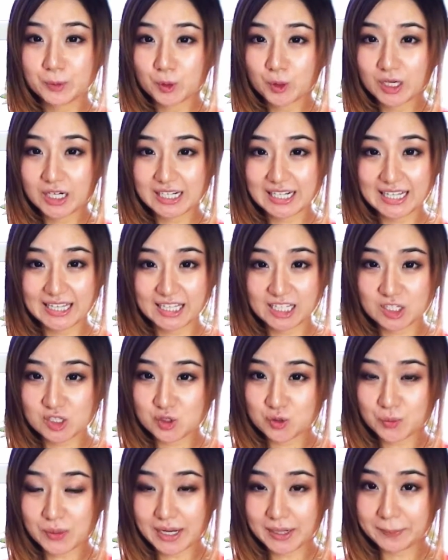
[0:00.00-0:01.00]
poured in the
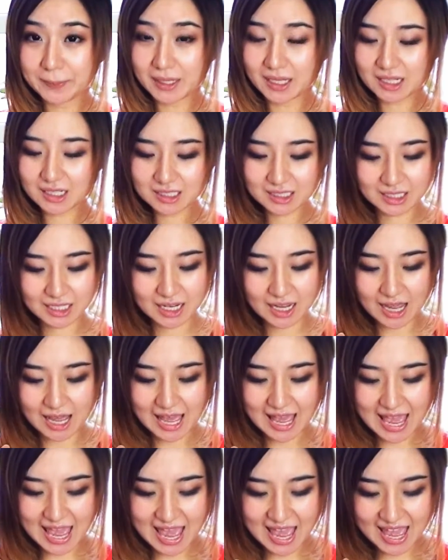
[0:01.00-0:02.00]
soy milk,
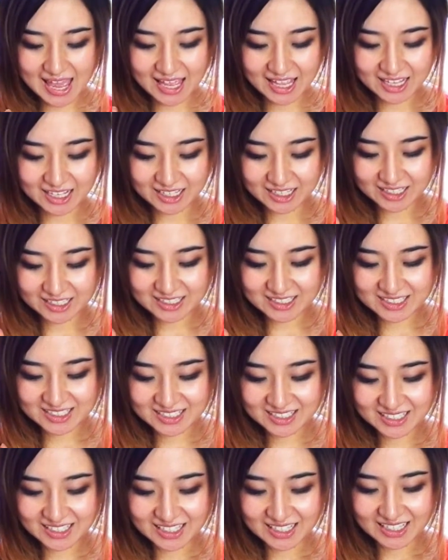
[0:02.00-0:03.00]
and
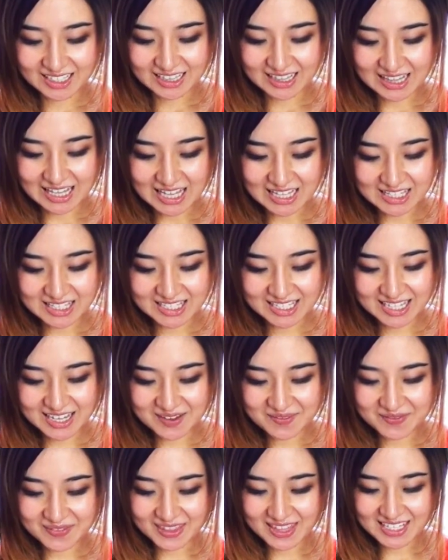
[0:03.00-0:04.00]
let's
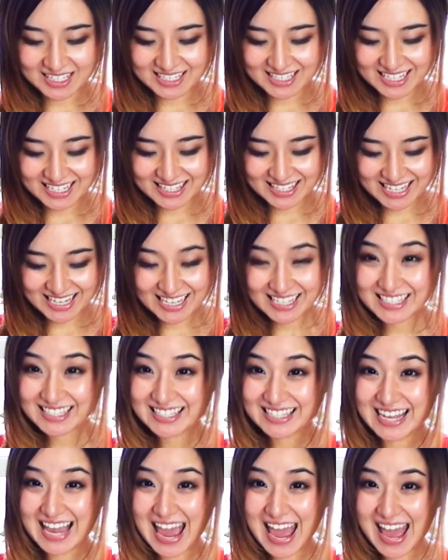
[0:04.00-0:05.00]
give this a
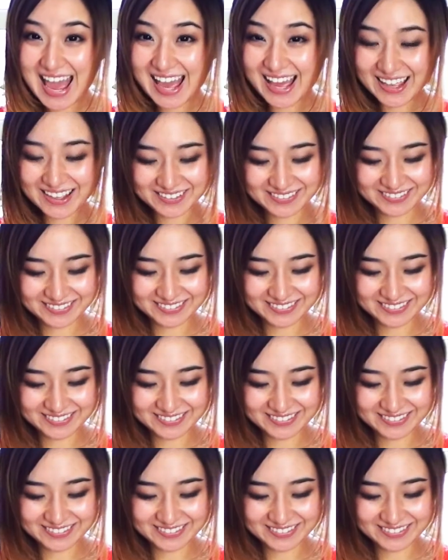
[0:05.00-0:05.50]
taste now.